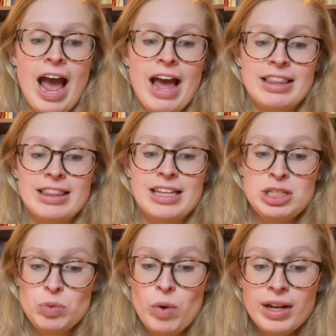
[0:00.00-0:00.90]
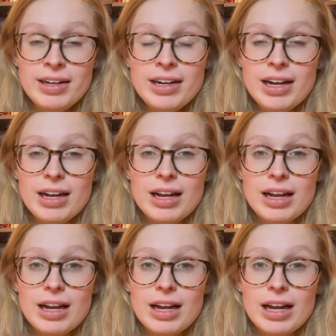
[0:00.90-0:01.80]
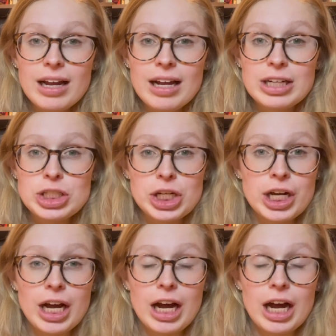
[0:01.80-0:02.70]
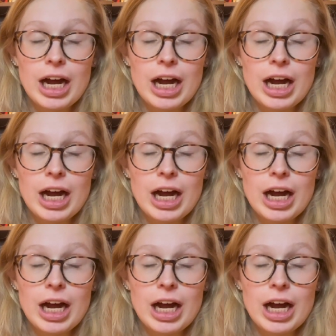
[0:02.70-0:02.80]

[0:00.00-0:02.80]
And this one took